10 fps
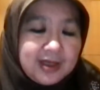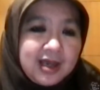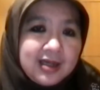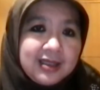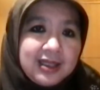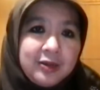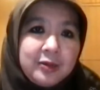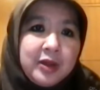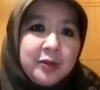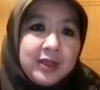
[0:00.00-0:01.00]

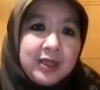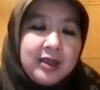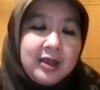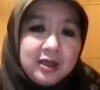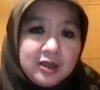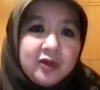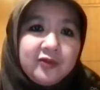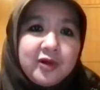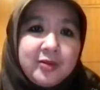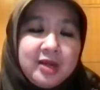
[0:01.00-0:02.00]
currently we
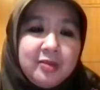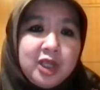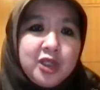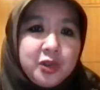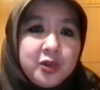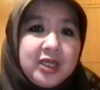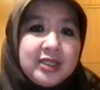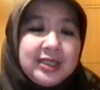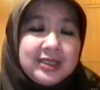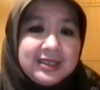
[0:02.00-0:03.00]
got from WHO,
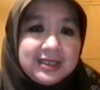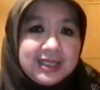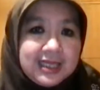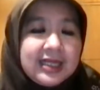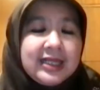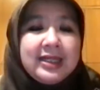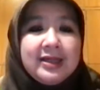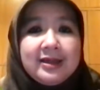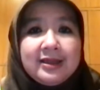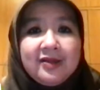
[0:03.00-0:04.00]
it is still
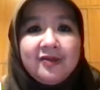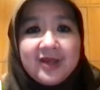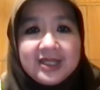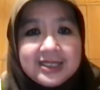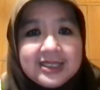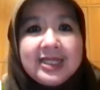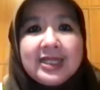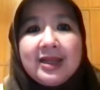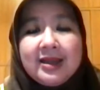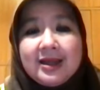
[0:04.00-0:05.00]
the
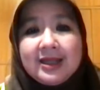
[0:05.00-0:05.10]
vaccine